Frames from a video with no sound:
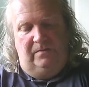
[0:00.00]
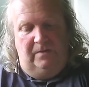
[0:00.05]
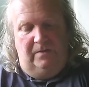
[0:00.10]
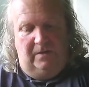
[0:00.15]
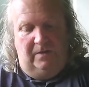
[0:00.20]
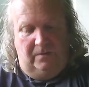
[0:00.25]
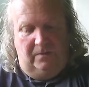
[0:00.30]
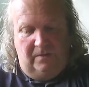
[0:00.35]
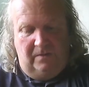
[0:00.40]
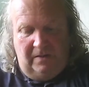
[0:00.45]

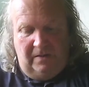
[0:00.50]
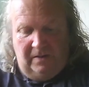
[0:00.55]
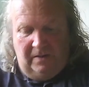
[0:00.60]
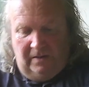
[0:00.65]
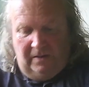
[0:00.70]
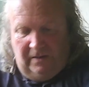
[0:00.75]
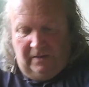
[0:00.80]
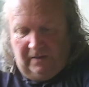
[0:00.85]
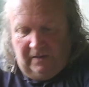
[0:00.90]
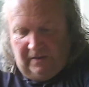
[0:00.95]
don't know.
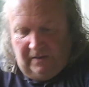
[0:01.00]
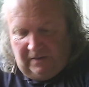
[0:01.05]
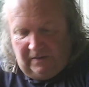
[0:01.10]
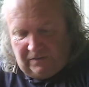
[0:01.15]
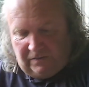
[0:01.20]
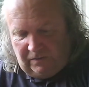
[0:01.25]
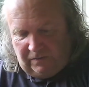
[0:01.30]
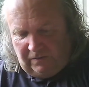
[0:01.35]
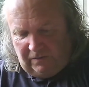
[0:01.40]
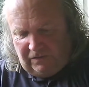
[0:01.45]

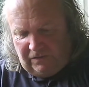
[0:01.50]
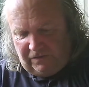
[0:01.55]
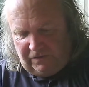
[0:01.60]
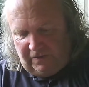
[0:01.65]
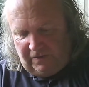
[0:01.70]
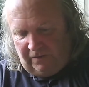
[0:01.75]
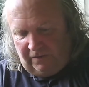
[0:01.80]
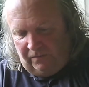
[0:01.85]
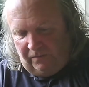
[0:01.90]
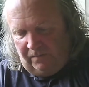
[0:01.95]
It's
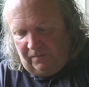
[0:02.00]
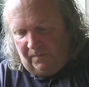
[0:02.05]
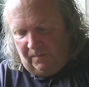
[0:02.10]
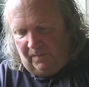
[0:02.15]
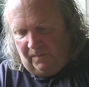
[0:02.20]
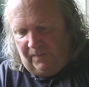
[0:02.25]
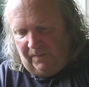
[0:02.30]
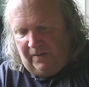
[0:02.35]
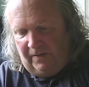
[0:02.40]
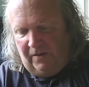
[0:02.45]
also
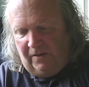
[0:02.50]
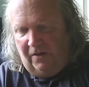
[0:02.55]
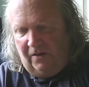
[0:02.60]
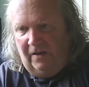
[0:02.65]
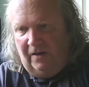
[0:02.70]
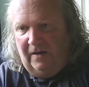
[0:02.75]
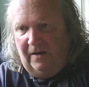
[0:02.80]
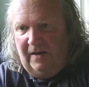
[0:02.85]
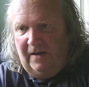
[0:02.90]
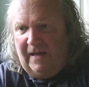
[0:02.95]

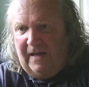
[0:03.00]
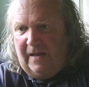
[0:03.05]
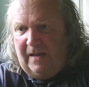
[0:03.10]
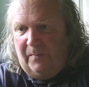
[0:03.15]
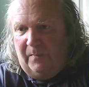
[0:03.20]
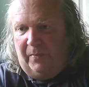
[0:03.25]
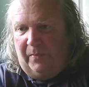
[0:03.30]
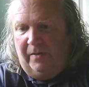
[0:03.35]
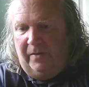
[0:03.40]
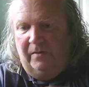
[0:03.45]
got a
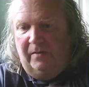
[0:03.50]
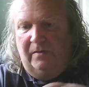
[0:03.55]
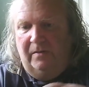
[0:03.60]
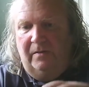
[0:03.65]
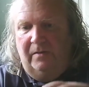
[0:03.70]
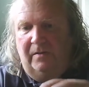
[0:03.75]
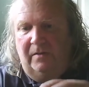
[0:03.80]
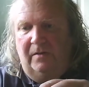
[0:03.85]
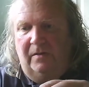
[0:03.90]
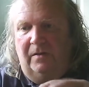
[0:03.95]
lip
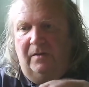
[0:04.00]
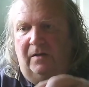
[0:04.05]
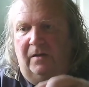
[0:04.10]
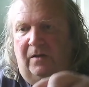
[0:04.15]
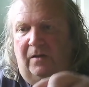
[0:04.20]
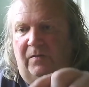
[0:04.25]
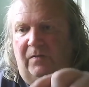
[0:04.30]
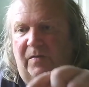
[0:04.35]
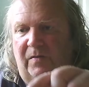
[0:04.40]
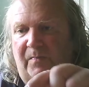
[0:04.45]

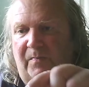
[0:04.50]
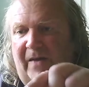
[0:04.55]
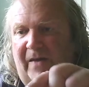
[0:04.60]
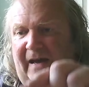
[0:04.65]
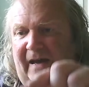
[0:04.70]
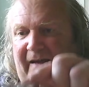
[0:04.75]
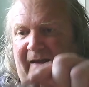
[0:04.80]
on the